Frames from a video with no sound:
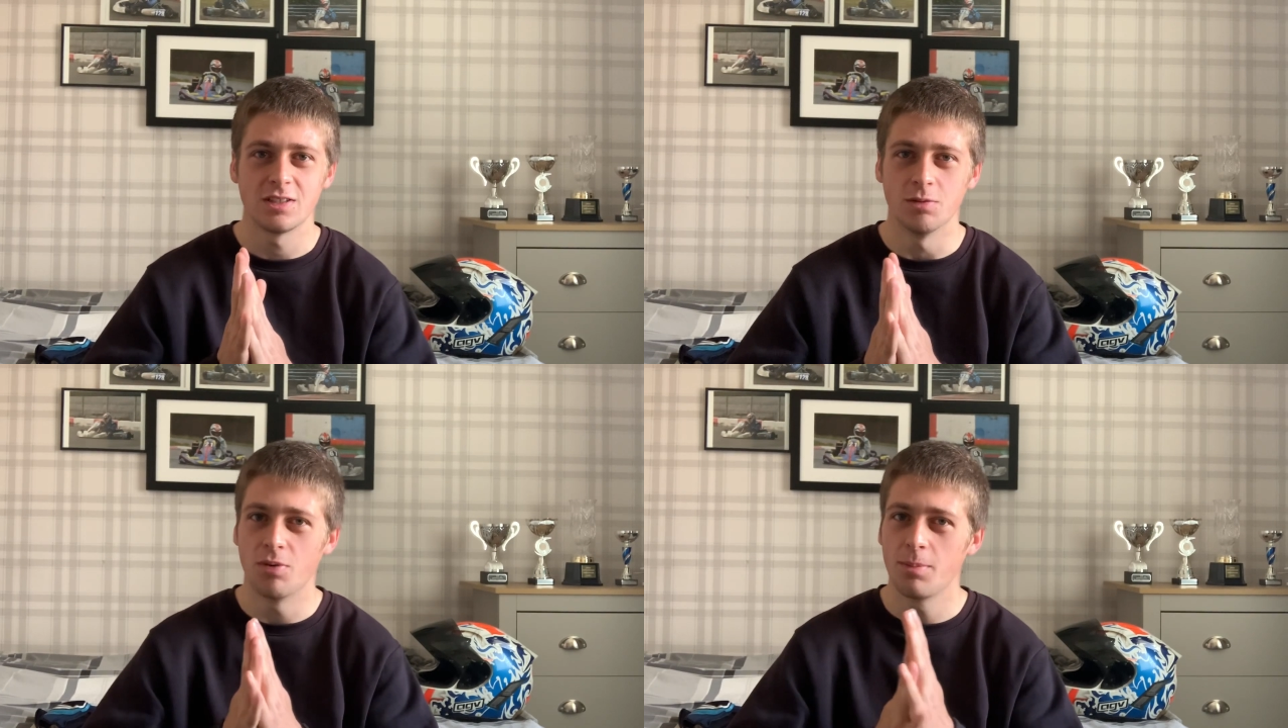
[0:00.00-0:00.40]

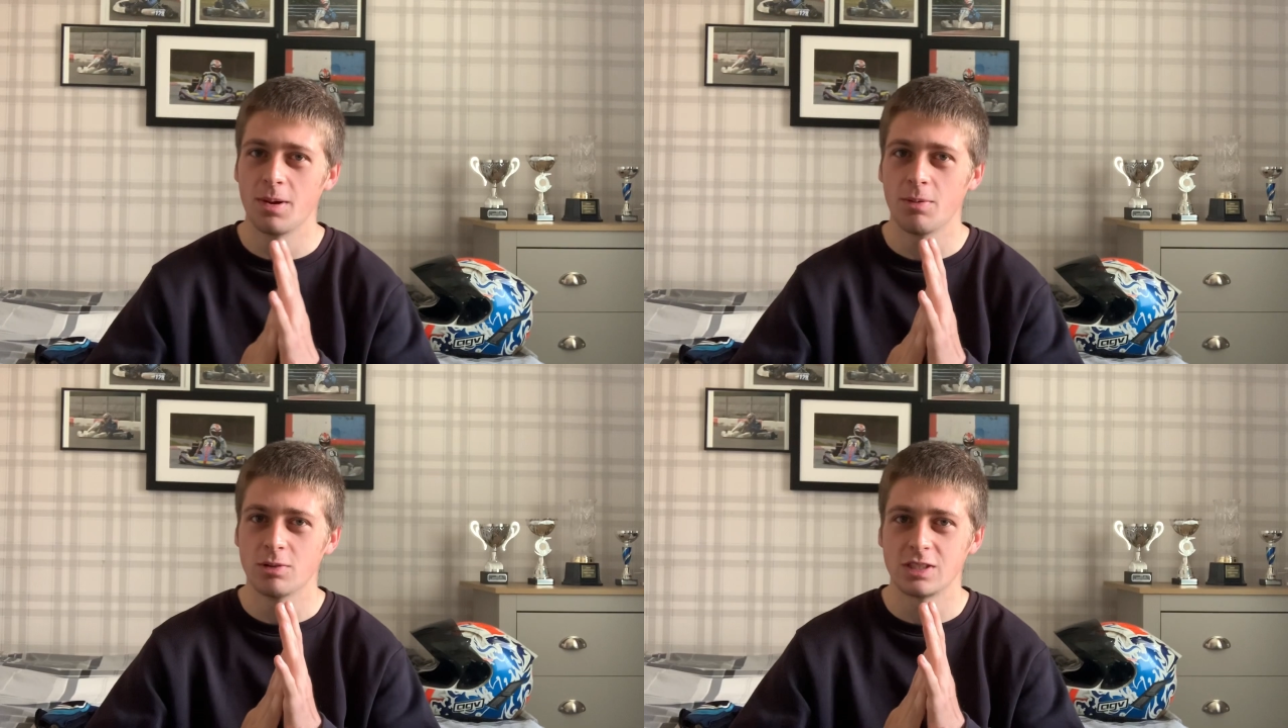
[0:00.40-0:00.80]
You
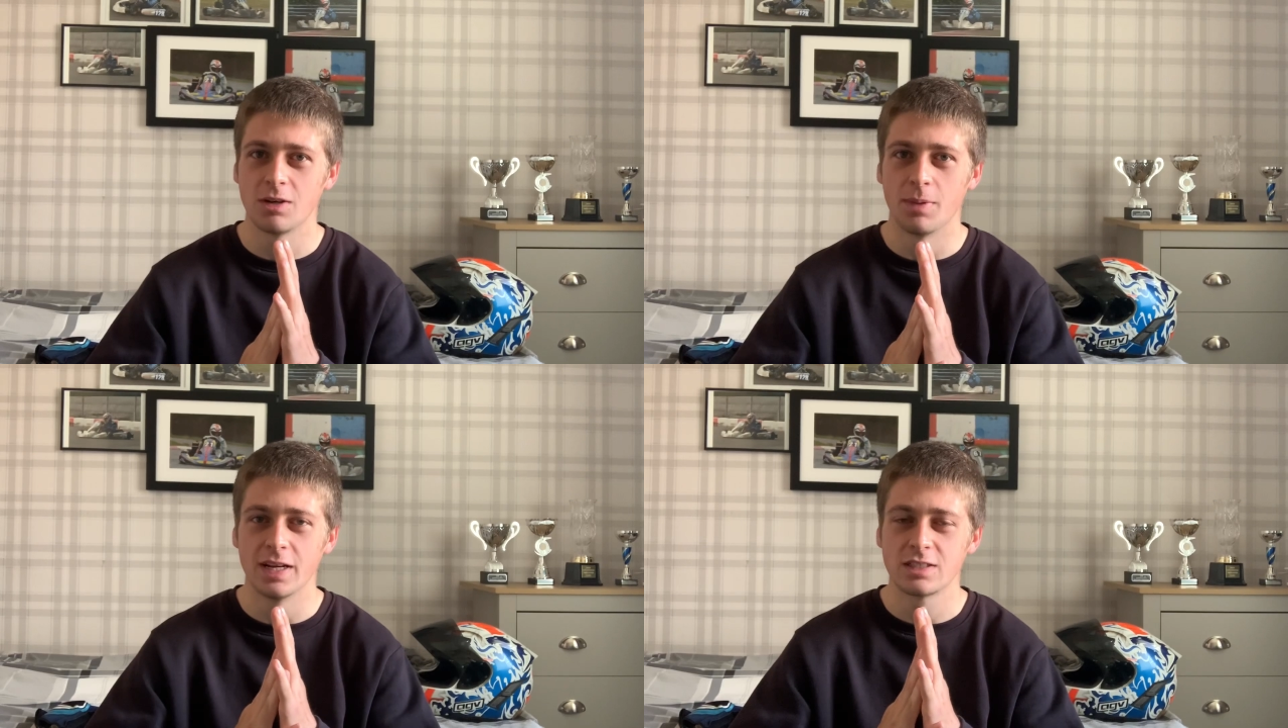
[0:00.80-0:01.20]
probably will see
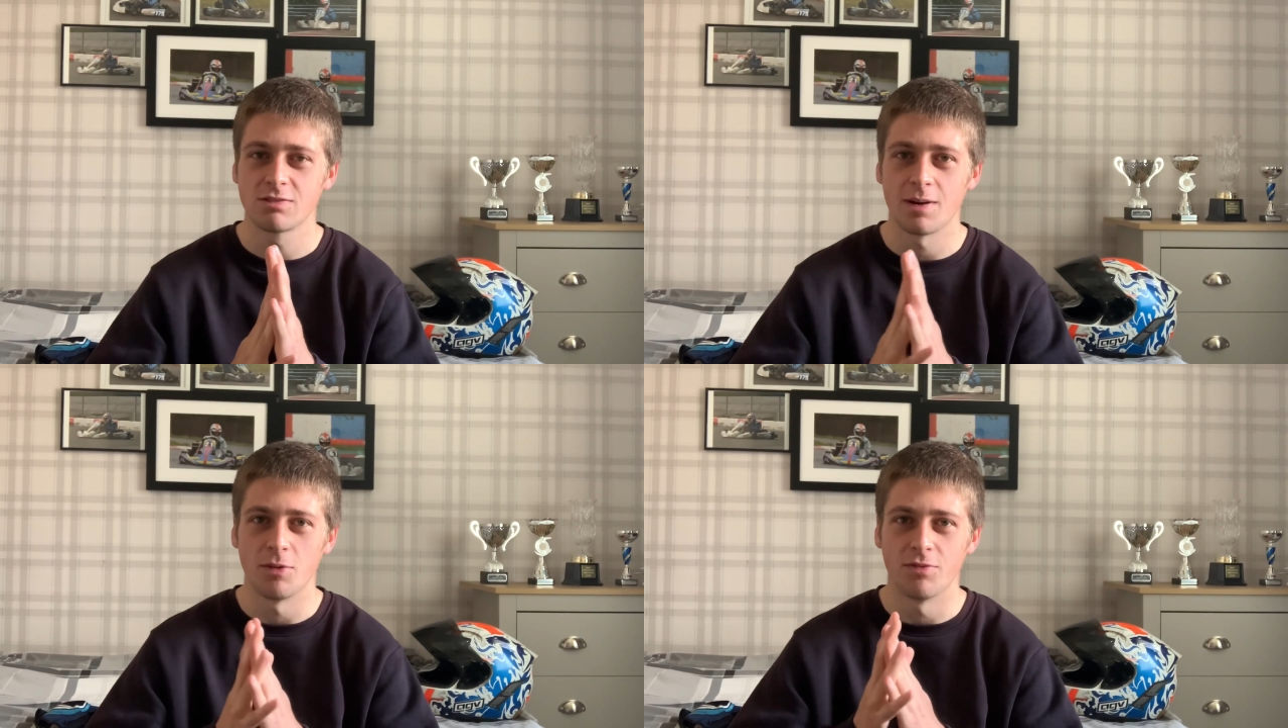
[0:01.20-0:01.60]
on my
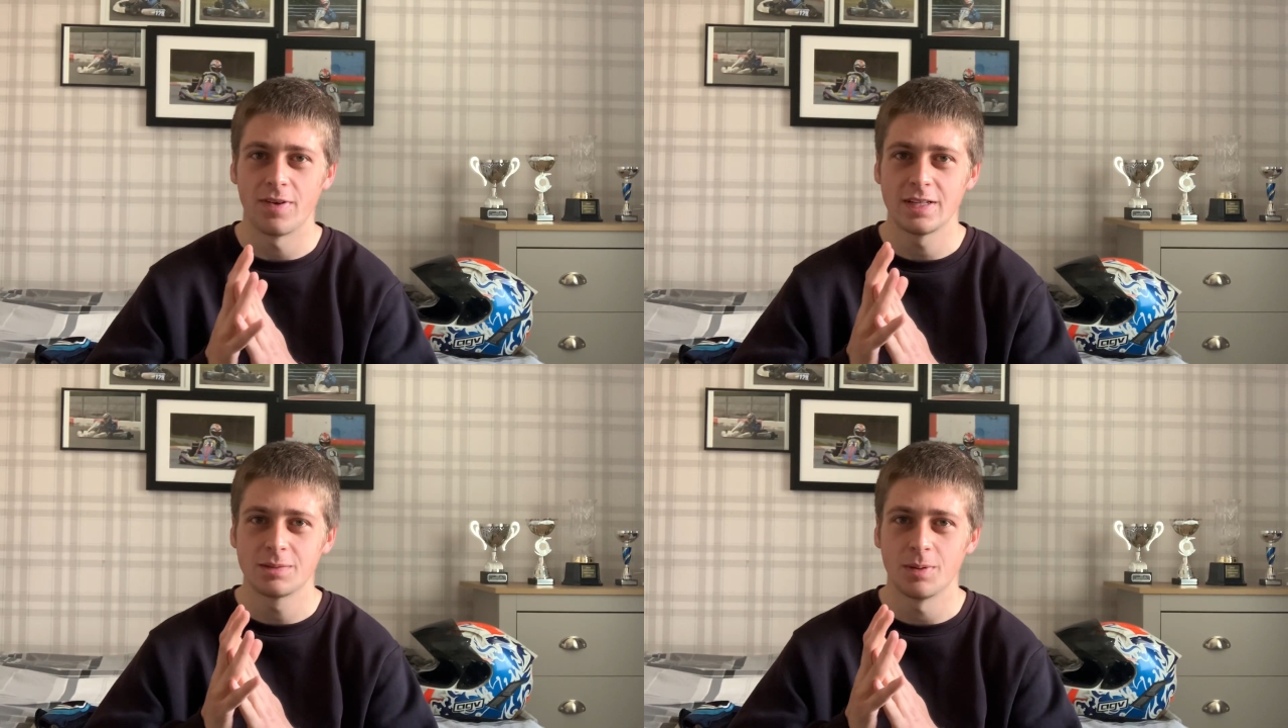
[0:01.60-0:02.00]
Instagram or
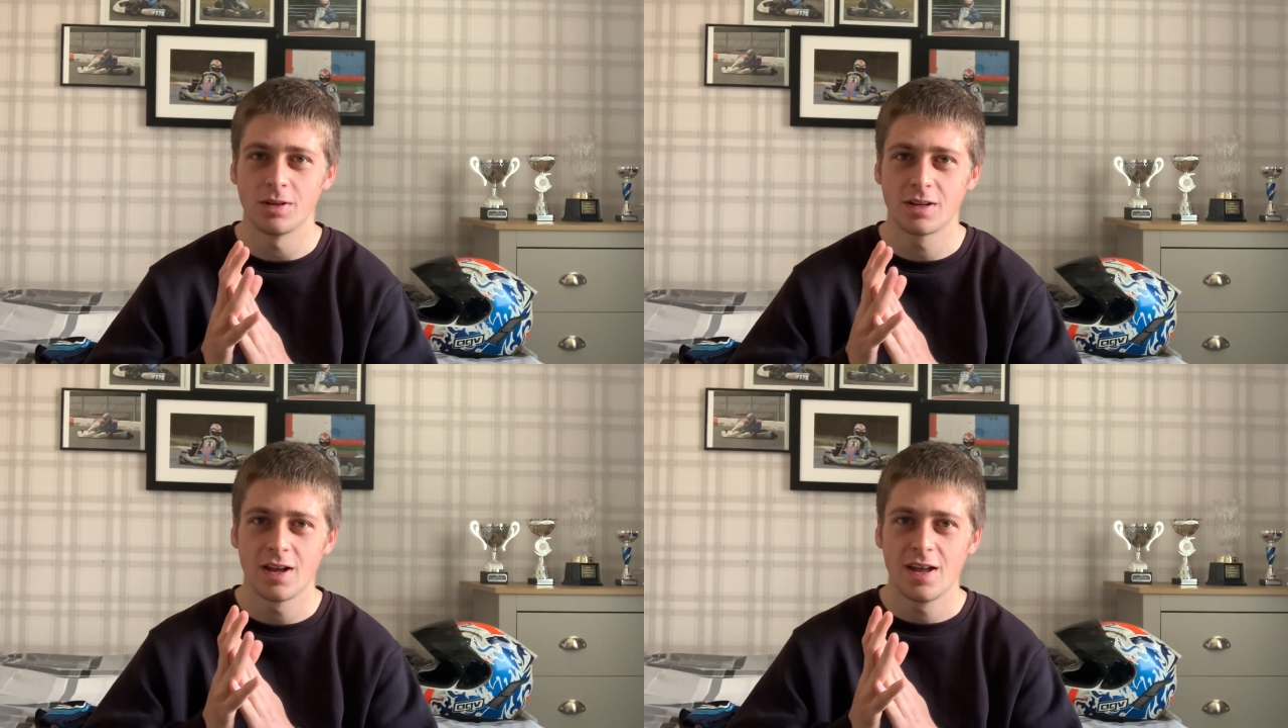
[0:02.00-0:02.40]
Facebook